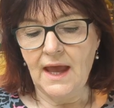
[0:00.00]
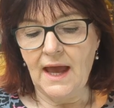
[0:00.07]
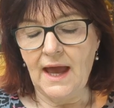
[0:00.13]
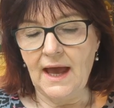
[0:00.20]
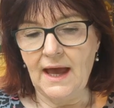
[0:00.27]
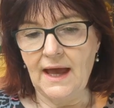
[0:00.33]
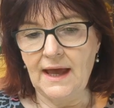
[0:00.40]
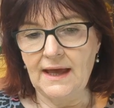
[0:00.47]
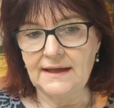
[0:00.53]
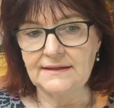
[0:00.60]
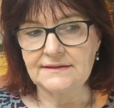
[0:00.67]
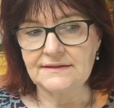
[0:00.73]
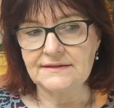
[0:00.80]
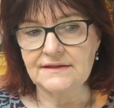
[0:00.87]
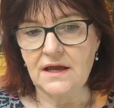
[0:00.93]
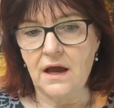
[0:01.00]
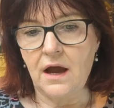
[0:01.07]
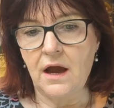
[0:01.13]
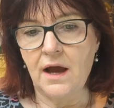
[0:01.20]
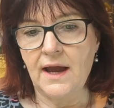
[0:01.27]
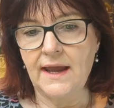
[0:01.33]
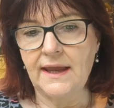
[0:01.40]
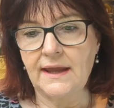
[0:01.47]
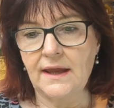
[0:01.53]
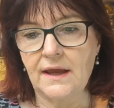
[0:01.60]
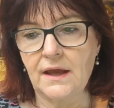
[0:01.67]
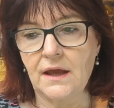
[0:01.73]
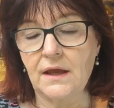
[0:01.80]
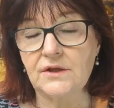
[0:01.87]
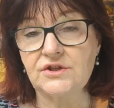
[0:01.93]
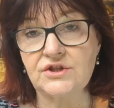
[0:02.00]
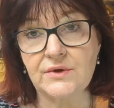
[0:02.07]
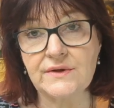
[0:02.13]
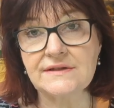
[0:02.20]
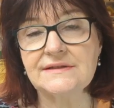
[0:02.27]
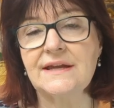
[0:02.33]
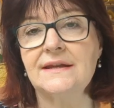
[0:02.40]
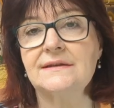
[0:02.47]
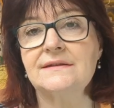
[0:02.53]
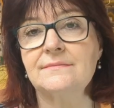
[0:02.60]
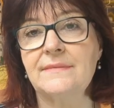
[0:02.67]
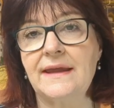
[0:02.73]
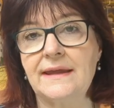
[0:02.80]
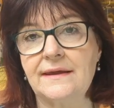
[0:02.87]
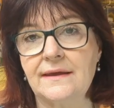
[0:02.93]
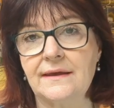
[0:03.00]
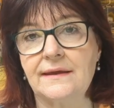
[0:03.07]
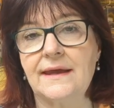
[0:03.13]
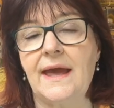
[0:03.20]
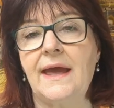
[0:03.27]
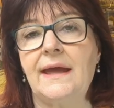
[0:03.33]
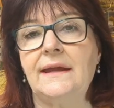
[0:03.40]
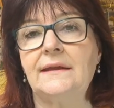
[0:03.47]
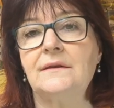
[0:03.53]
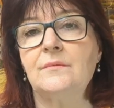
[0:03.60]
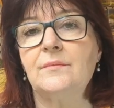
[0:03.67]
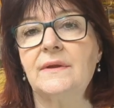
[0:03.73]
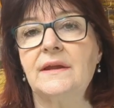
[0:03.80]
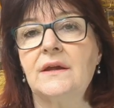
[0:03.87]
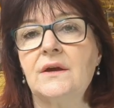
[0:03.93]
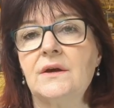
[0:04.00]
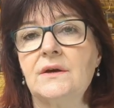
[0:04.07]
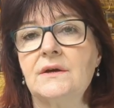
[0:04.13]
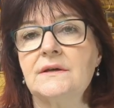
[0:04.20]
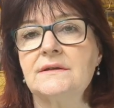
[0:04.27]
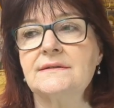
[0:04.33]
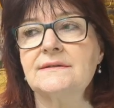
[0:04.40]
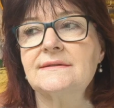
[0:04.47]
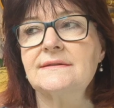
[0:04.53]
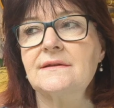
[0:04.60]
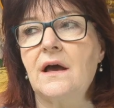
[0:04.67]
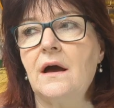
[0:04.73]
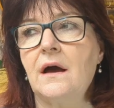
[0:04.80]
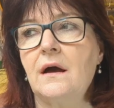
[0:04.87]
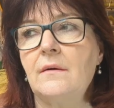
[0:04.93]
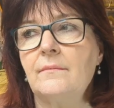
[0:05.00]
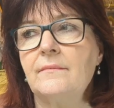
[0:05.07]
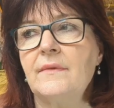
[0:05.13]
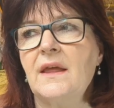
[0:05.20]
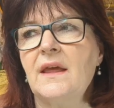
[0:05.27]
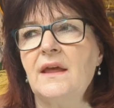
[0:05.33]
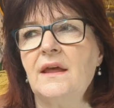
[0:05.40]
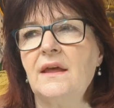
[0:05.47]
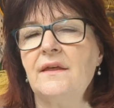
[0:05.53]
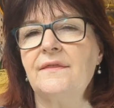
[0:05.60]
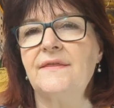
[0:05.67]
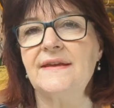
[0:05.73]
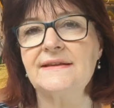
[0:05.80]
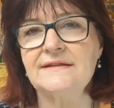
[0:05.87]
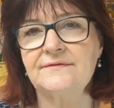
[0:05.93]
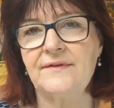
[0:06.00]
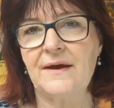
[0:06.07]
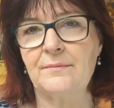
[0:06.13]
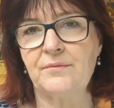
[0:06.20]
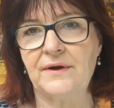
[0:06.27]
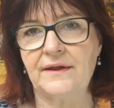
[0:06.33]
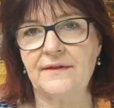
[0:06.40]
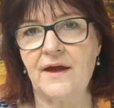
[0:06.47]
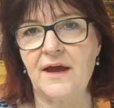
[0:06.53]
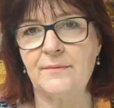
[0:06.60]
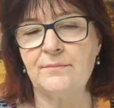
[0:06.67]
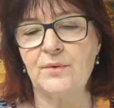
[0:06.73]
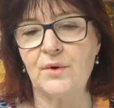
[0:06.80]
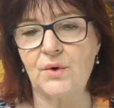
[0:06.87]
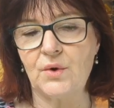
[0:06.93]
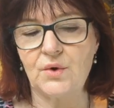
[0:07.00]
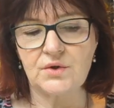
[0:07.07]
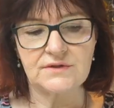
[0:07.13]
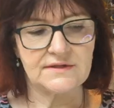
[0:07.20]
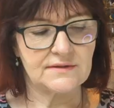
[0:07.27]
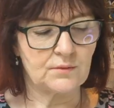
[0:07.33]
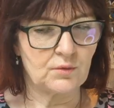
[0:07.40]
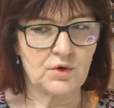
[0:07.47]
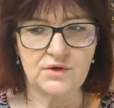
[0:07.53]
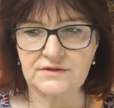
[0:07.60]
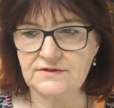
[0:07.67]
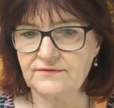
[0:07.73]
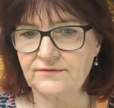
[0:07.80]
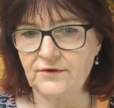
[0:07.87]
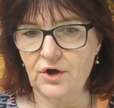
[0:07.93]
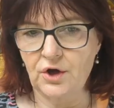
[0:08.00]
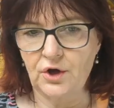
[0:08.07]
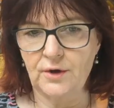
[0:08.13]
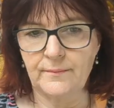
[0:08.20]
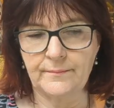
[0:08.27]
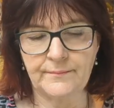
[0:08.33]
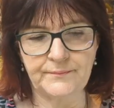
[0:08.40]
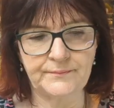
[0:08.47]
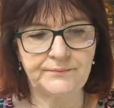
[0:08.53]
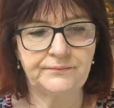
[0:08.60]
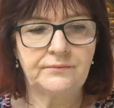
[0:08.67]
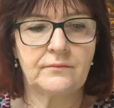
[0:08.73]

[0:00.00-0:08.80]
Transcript: And I do intend to make it again because this fabric that I bought was from,